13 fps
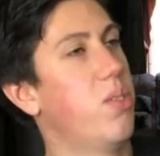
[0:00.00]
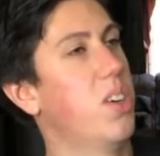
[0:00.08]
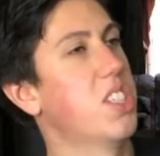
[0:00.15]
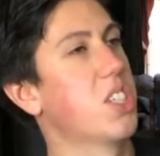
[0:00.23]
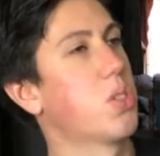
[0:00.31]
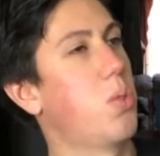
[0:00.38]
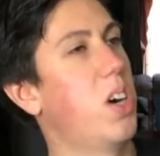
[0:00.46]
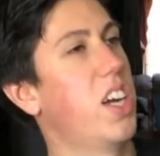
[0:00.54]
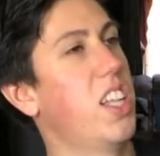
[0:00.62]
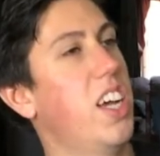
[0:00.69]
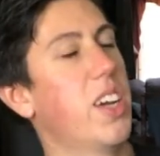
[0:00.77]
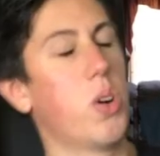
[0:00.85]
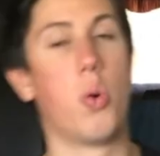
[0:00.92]
What's a
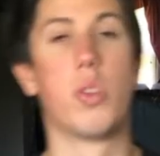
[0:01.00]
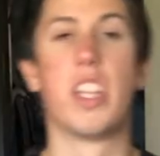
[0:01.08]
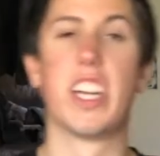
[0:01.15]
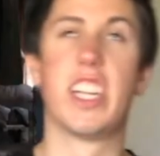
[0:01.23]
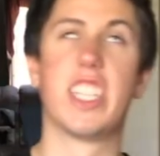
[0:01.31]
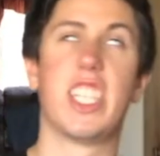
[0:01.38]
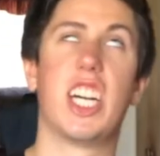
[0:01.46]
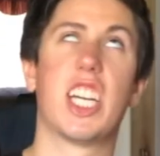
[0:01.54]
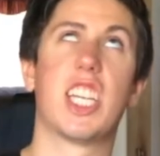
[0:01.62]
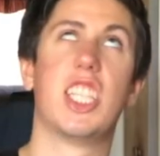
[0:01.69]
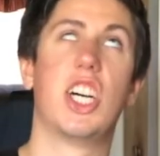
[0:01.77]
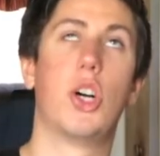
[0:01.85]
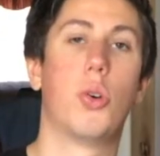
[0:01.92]
Twilight? Old ladies like
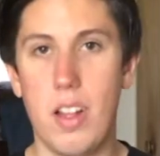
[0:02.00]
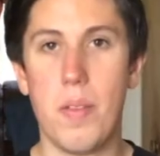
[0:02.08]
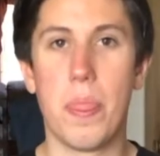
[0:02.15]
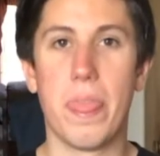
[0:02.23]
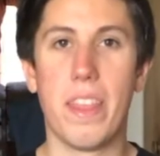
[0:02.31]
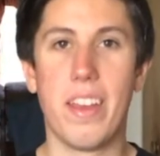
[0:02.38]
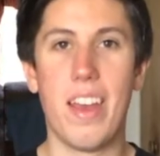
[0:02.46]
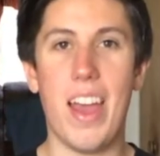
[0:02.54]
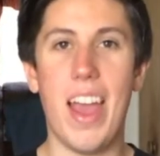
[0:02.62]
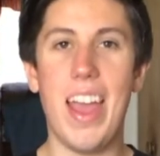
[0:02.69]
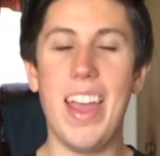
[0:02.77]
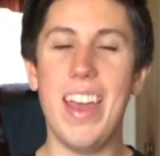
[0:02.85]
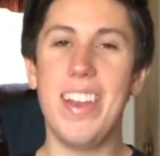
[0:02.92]
it though.
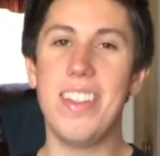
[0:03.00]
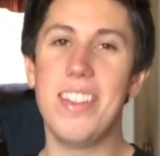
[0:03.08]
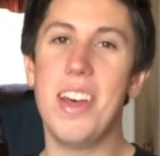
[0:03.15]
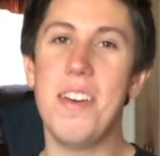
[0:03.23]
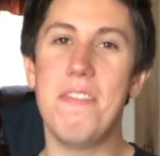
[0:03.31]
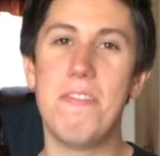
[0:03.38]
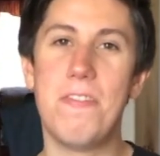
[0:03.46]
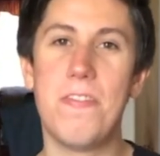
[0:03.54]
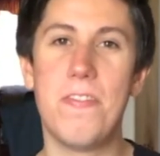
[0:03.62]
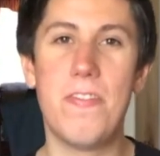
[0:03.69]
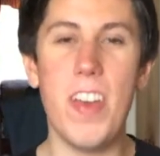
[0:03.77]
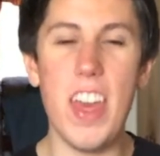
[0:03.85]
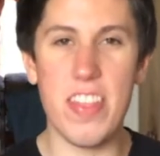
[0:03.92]
And the
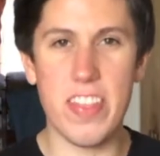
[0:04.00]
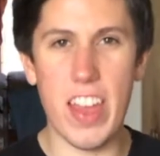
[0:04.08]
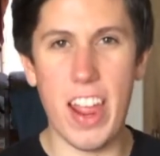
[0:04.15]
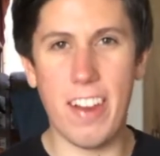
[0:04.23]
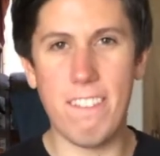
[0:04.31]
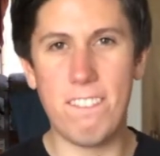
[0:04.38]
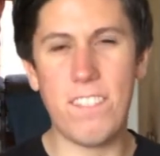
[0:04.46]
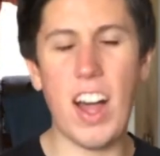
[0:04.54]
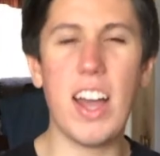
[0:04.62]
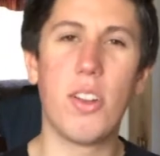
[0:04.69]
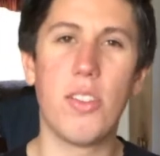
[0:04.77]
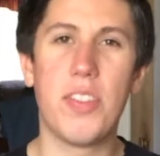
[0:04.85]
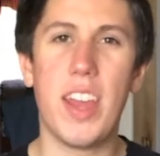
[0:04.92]
fifth and
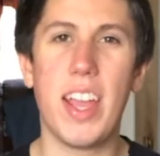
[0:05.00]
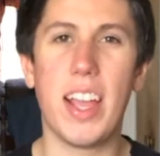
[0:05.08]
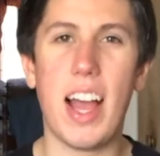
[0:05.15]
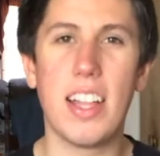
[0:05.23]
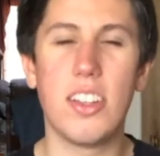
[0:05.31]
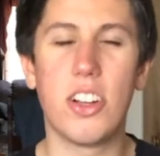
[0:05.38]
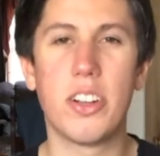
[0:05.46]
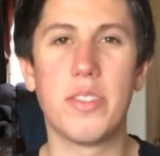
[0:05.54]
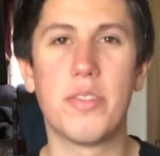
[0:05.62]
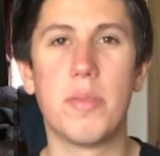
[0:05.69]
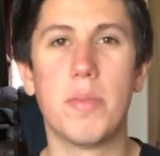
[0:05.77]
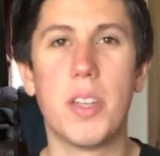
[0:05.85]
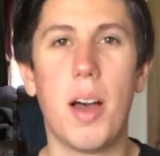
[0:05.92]
final thing I learned
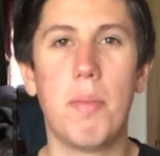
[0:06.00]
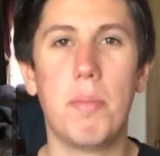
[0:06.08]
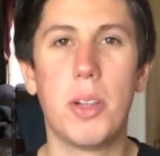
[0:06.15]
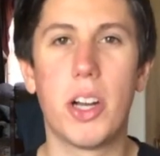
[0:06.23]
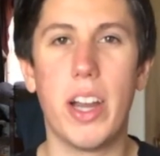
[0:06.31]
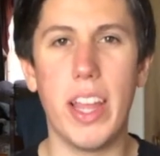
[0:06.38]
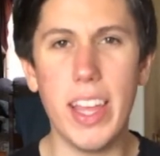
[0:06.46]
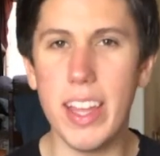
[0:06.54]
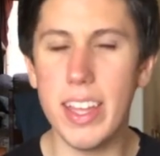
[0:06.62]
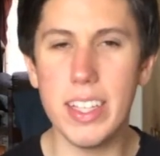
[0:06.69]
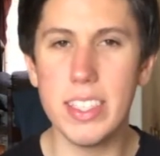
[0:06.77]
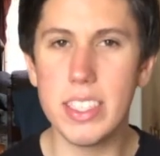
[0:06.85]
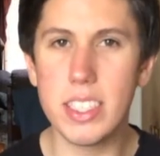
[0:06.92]
from Tumblr
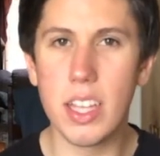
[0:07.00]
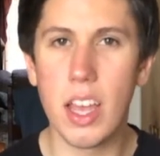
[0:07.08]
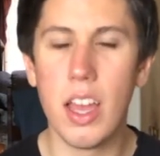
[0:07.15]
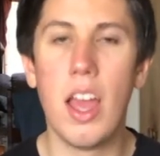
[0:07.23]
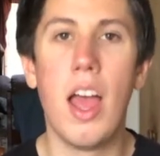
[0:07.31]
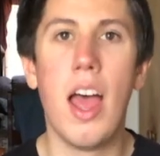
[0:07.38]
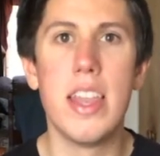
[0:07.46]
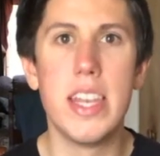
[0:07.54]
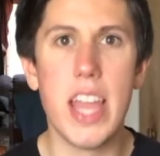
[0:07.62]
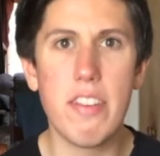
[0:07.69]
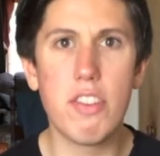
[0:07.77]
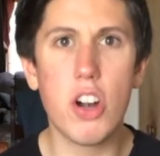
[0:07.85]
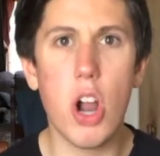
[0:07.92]
is
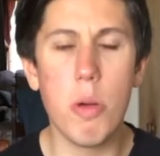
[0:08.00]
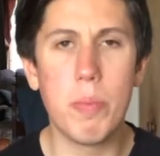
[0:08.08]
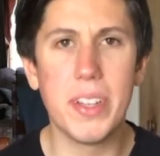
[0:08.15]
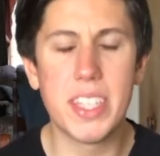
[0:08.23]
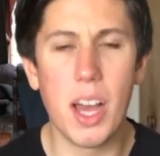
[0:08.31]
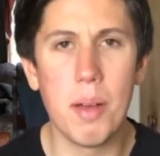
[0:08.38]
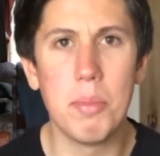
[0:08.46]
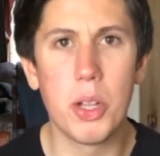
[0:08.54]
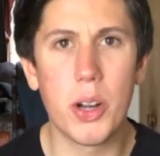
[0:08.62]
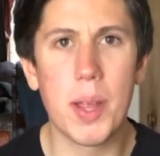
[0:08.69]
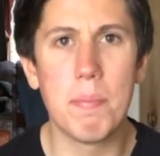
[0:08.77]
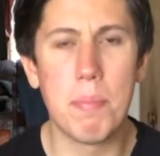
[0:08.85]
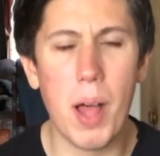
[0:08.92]
Never open
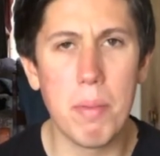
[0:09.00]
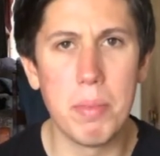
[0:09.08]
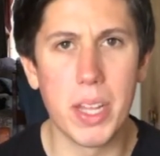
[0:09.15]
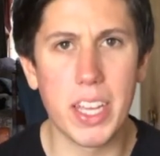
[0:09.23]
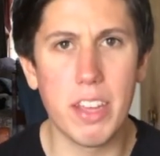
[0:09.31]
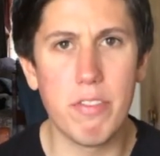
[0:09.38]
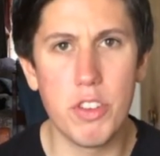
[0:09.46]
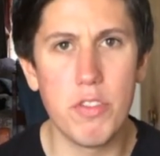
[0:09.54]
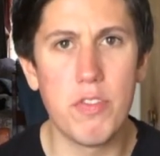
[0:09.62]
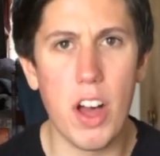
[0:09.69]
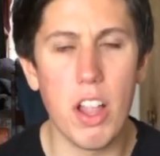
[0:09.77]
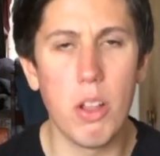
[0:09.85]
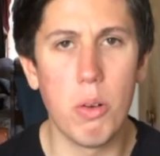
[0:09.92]
Tumblr in public if you
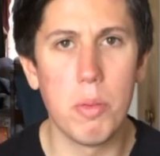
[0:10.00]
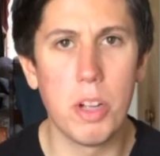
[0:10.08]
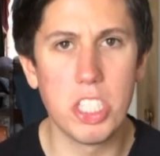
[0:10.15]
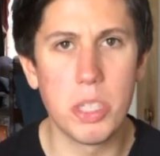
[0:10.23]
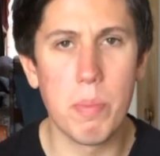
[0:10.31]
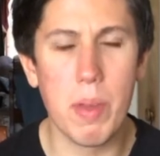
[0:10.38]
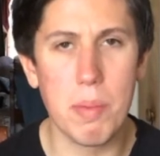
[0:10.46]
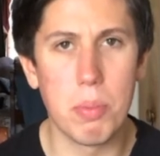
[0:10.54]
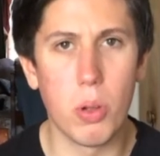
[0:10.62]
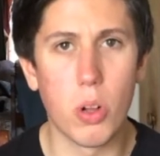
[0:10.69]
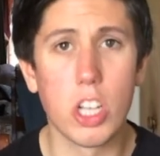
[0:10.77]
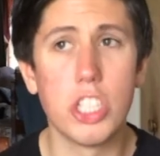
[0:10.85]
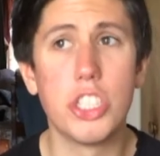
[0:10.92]
follow a bunch of
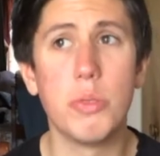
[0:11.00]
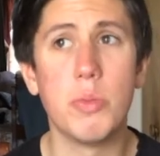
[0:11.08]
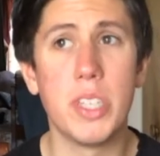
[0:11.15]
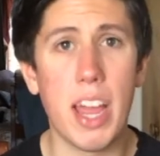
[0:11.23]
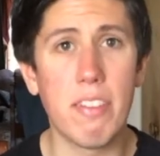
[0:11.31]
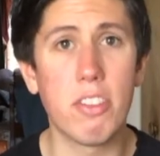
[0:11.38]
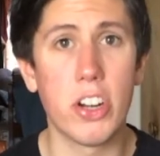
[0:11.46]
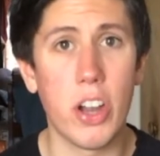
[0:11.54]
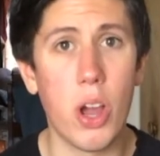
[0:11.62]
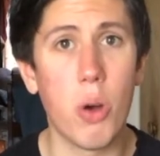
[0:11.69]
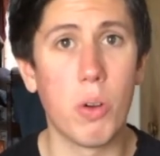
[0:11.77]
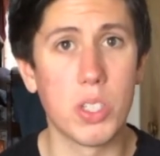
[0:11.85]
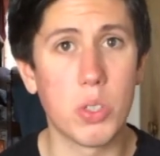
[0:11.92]
people, because you never
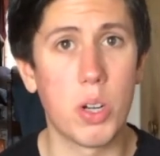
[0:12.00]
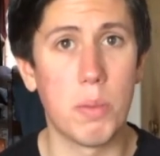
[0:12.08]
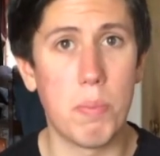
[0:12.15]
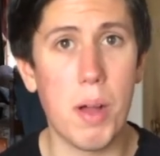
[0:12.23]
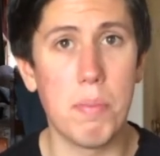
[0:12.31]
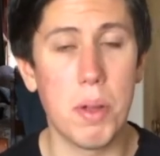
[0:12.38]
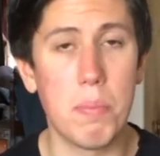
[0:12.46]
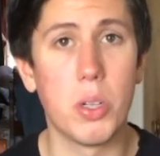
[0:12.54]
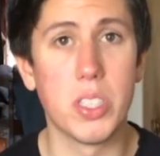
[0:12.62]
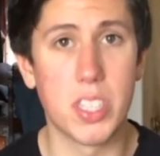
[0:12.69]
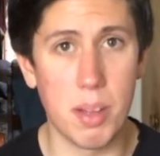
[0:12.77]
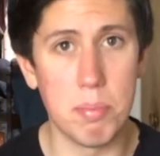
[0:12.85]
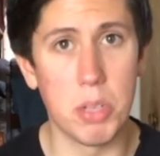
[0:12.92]
know what's going to pop up
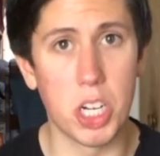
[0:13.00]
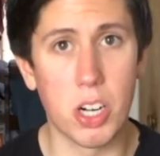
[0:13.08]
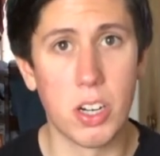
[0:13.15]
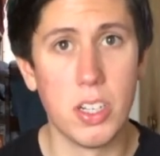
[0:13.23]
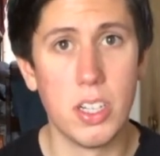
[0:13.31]
on Tumblr.